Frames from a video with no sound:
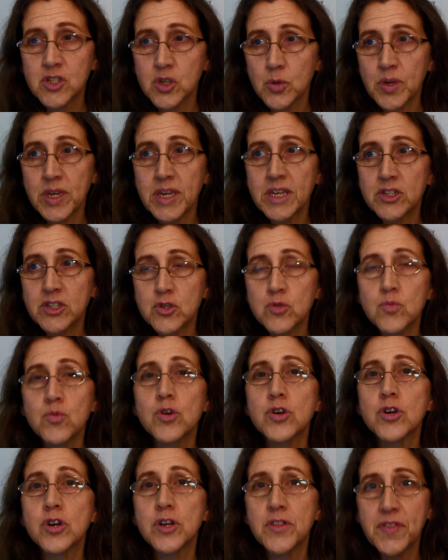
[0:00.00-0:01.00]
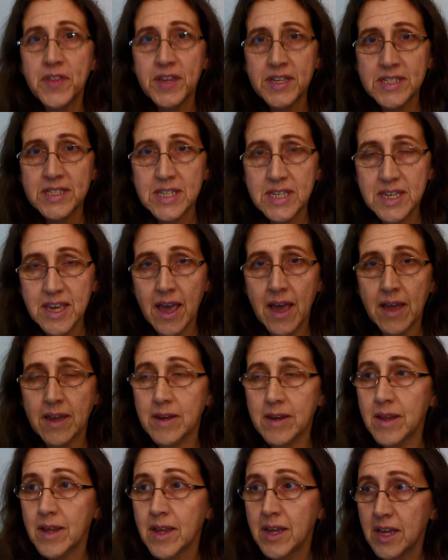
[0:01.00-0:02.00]
So we get to work on things
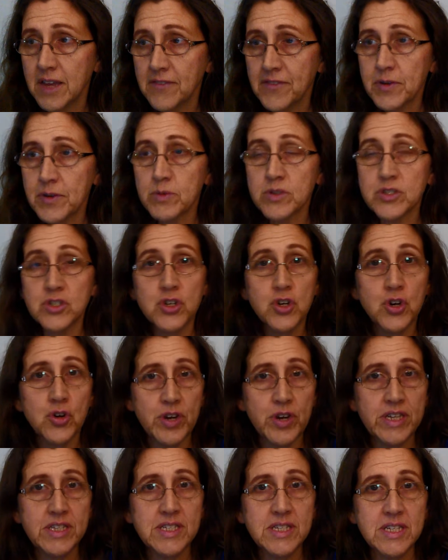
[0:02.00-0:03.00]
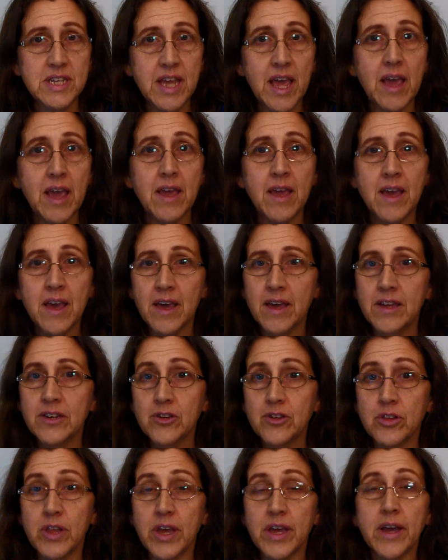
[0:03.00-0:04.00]
again. If it was a crazy day
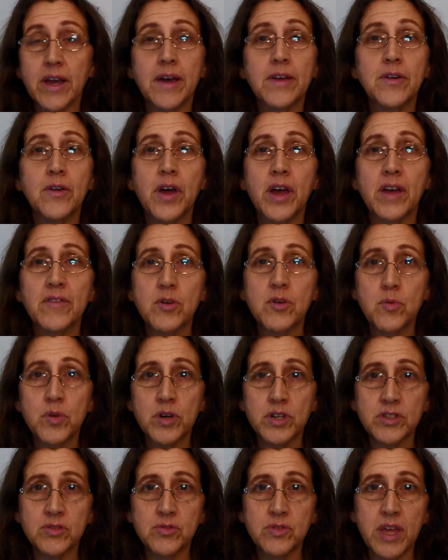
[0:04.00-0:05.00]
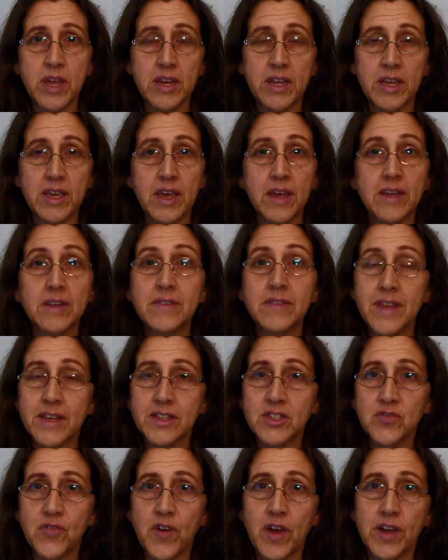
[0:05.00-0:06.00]
and you're like, I don't ever want to do that again, then
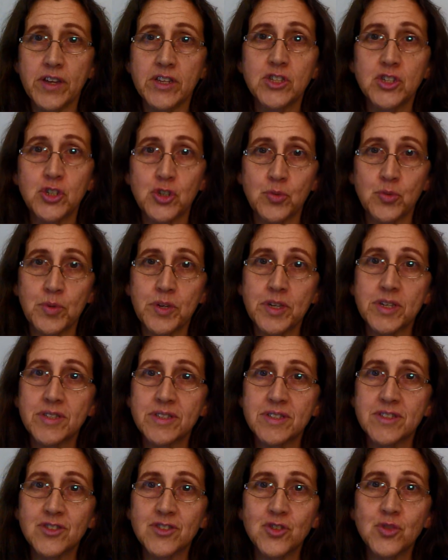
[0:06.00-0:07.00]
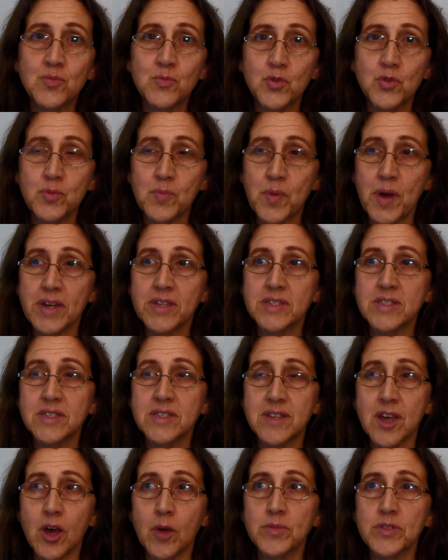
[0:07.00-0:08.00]
that's fine too, because this new moon in
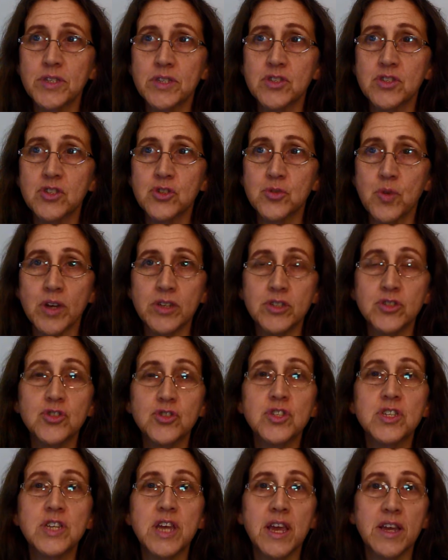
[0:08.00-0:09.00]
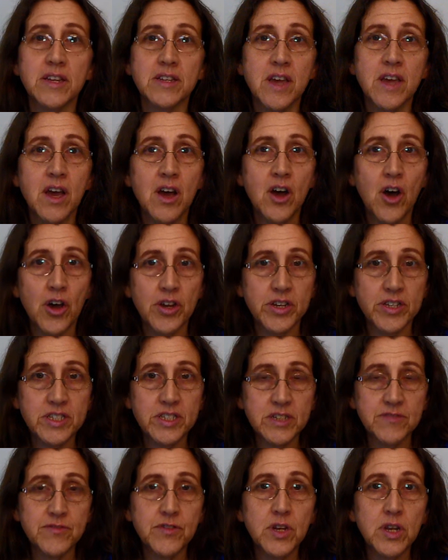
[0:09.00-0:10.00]
Pisces helps us to understand on a
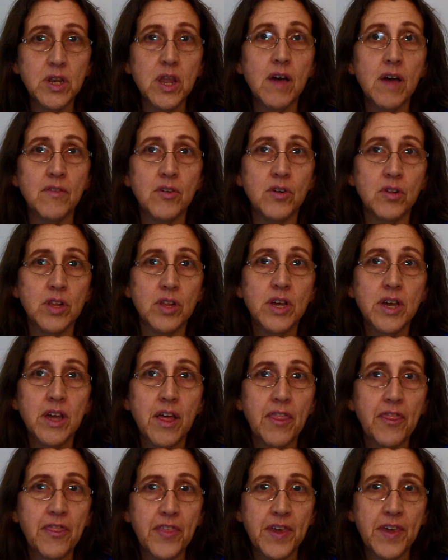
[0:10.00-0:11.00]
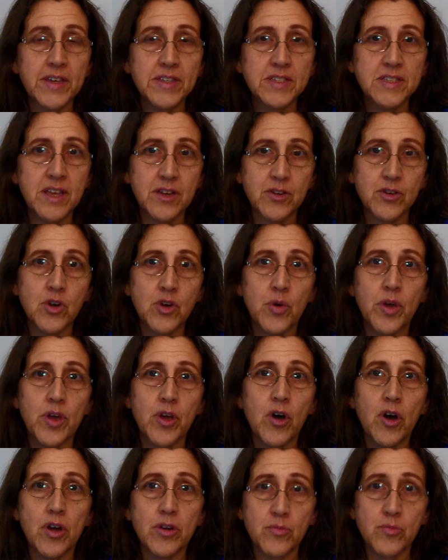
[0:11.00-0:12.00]
different level things that are
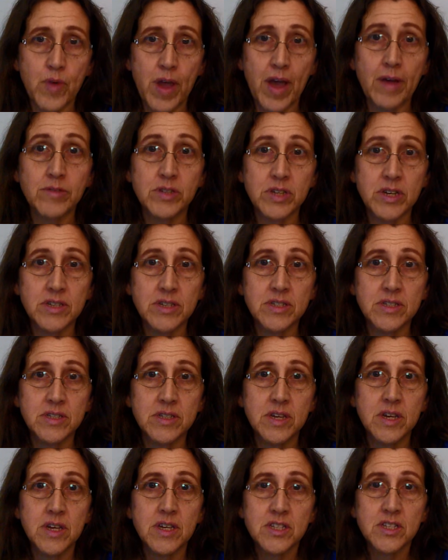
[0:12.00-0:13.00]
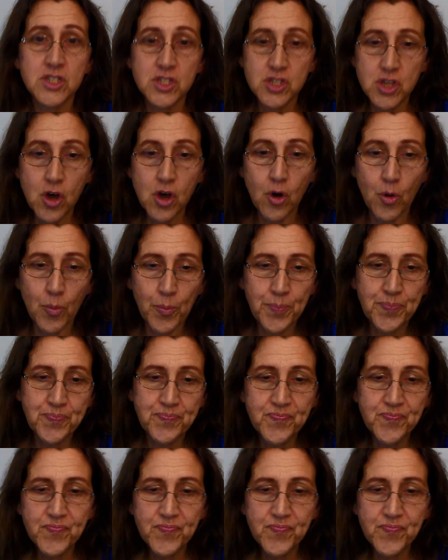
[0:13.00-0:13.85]
going on around us. So